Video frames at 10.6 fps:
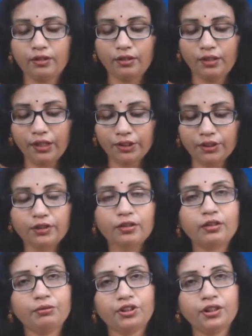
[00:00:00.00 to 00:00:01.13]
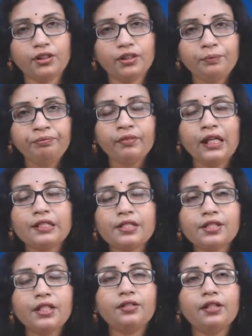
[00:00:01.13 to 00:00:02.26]
election commission, and
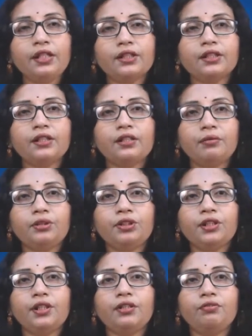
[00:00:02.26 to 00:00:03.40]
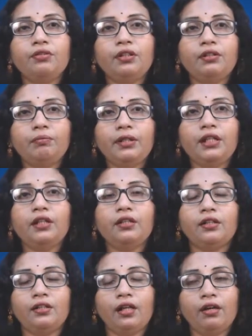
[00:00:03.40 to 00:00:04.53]
state election commission will be
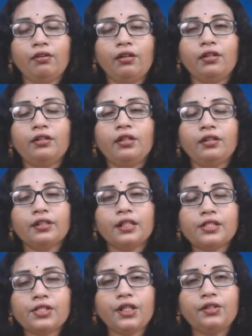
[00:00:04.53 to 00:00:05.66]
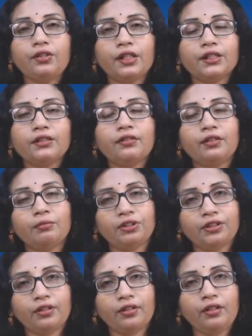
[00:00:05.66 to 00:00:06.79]
under the state election
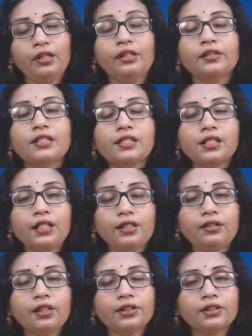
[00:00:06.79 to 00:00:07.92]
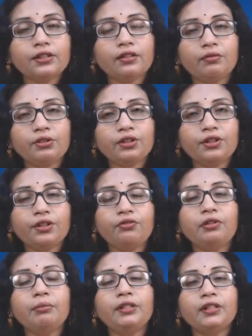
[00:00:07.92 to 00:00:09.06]
commissioner. The state election commissioner
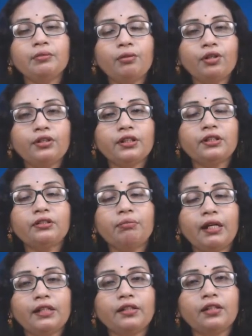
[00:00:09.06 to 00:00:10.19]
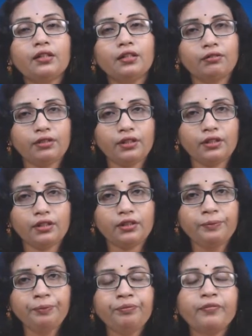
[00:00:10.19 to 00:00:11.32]
will be appointed by the governor.
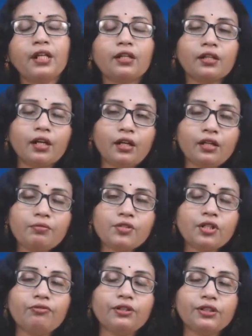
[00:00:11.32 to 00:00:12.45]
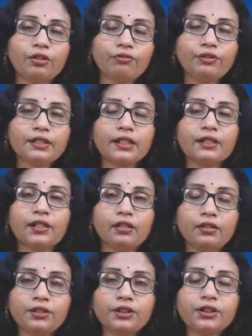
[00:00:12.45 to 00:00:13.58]
The terms of his office and the
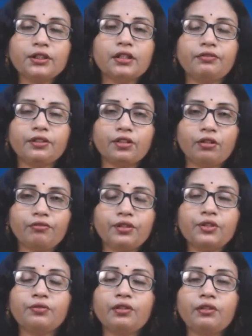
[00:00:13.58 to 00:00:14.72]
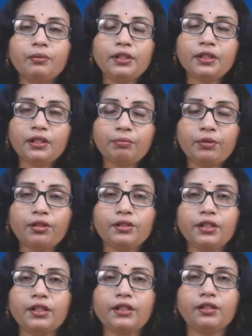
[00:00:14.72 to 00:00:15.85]
conditions of his office will be
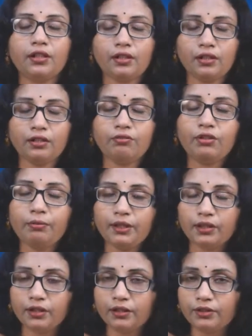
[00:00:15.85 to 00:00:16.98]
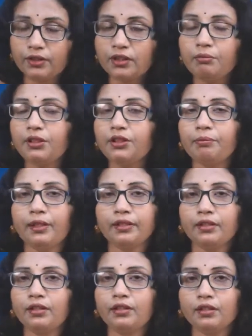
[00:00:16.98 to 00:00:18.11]
appointed, will be determined by
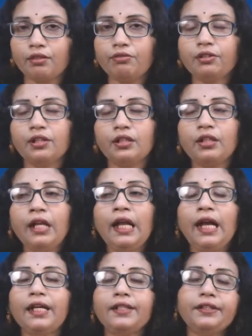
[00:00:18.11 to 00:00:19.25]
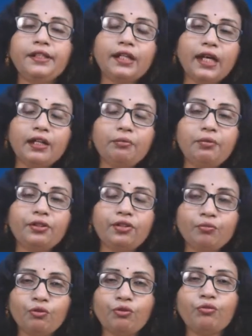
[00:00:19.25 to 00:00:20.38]
the governor, and he can be
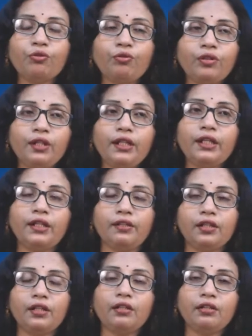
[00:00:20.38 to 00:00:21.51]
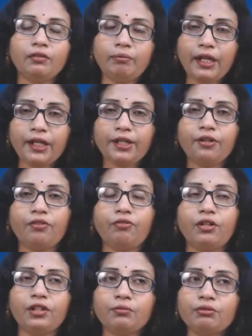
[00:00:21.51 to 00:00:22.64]
removed only in the manner of
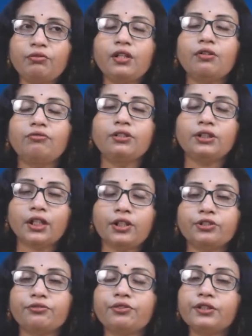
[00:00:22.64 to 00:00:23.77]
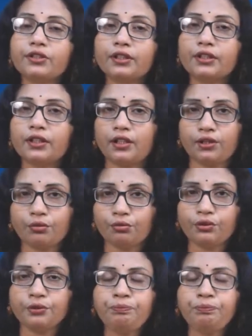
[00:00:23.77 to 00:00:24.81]
a removal of a judge of a state high court,